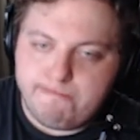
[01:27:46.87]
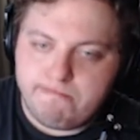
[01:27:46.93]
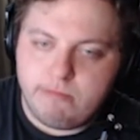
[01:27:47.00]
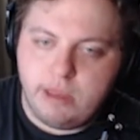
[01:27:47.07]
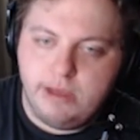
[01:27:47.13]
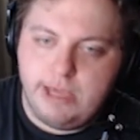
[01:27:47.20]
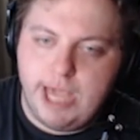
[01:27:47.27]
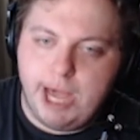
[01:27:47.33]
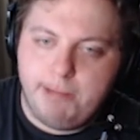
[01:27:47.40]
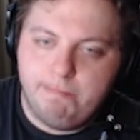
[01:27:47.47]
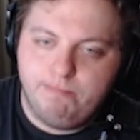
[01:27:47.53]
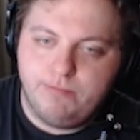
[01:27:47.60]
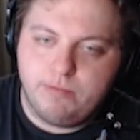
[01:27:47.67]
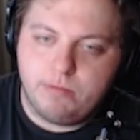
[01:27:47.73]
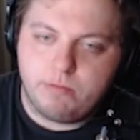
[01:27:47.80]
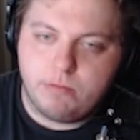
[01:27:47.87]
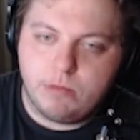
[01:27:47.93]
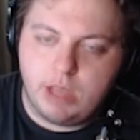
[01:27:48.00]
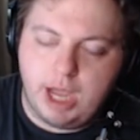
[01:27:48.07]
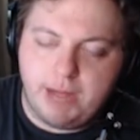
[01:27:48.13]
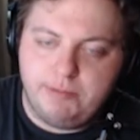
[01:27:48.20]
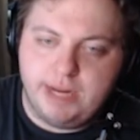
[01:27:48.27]
Yeah.
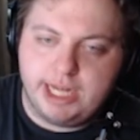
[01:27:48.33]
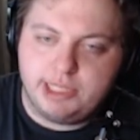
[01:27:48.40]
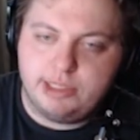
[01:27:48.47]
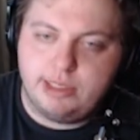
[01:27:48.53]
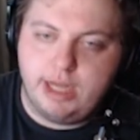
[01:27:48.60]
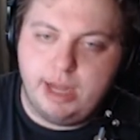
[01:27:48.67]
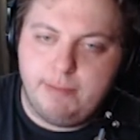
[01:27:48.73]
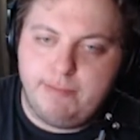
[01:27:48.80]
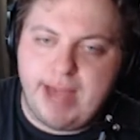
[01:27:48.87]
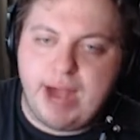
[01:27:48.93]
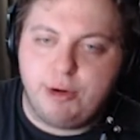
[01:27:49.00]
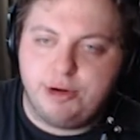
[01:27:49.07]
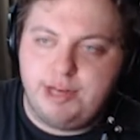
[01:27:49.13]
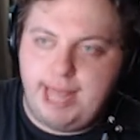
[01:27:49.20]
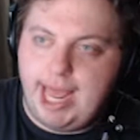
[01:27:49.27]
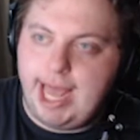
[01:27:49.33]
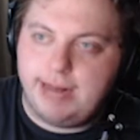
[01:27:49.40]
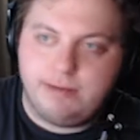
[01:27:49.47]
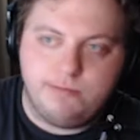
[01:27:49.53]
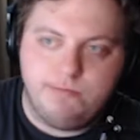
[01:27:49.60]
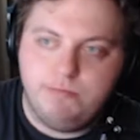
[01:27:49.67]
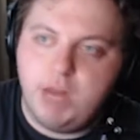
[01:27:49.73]
Up next, Bauer Dad.
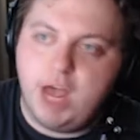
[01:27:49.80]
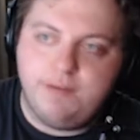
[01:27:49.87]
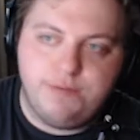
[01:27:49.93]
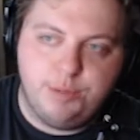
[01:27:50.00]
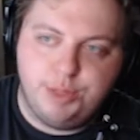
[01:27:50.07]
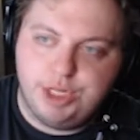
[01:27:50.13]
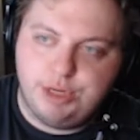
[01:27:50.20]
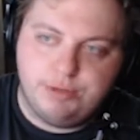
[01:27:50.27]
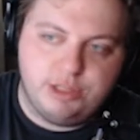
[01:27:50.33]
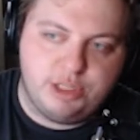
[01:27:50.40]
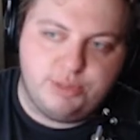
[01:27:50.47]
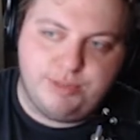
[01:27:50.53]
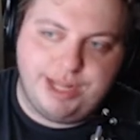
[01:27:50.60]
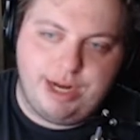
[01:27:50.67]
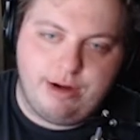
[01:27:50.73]
Not familiar with this player.